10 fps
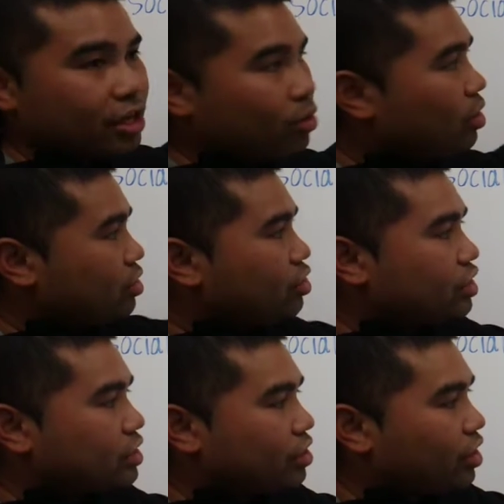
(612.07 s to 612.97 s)
well, you're
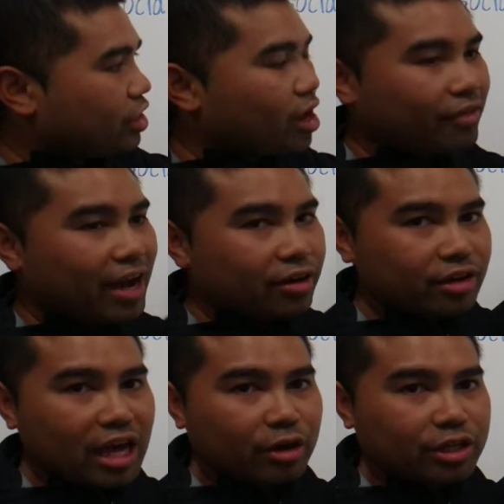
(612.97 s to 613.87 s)
just starting off.
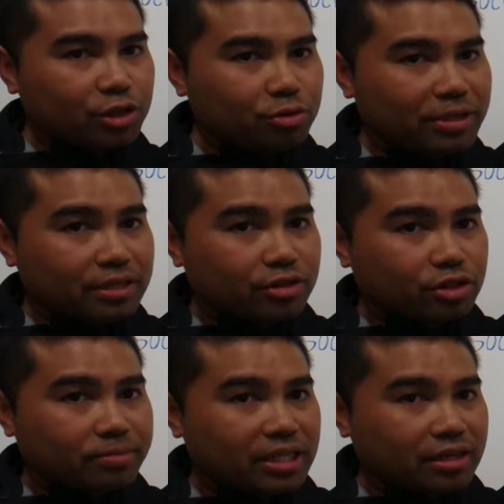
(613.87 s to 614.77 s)
How can you be a
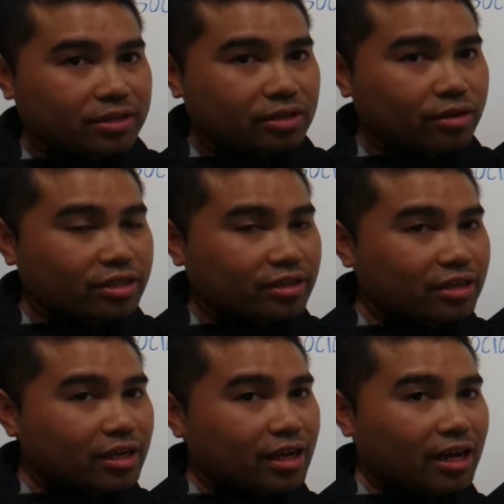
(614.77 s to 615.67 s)
social media consultant?
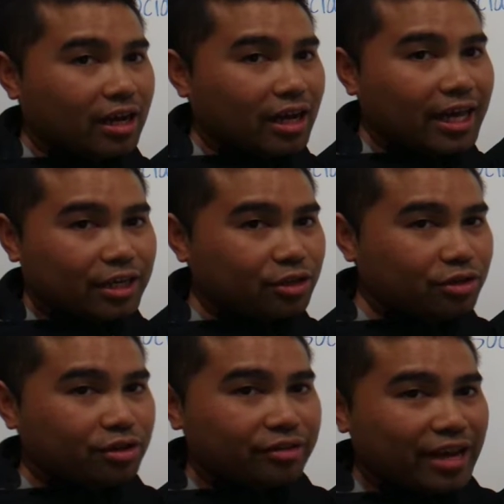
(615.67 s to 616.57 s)
Heck, you
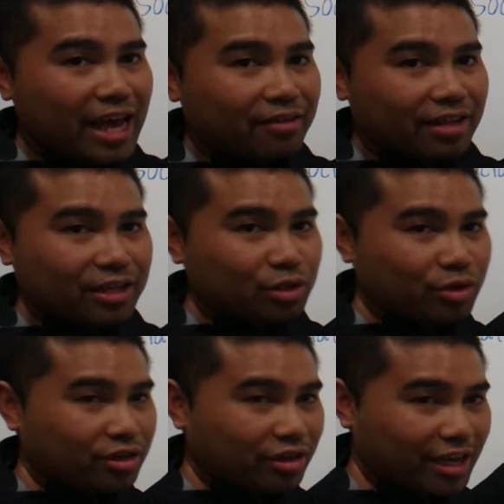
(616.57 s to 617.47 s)
don't even have like a
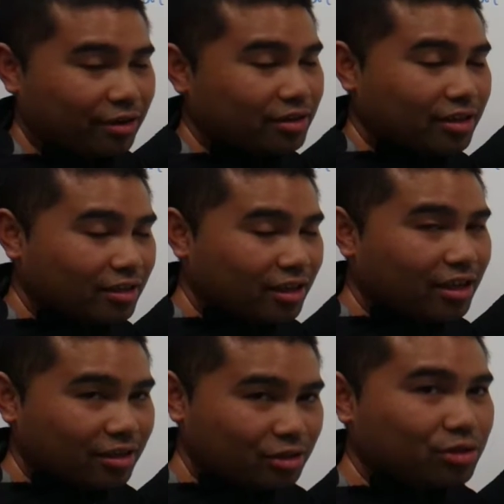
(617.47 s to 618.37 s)
Twitter account.
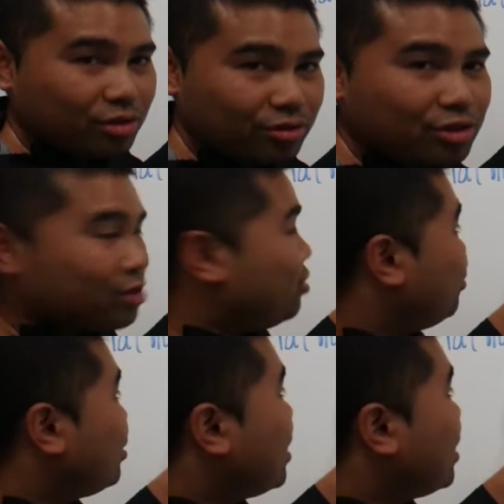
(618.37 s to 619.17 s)
True.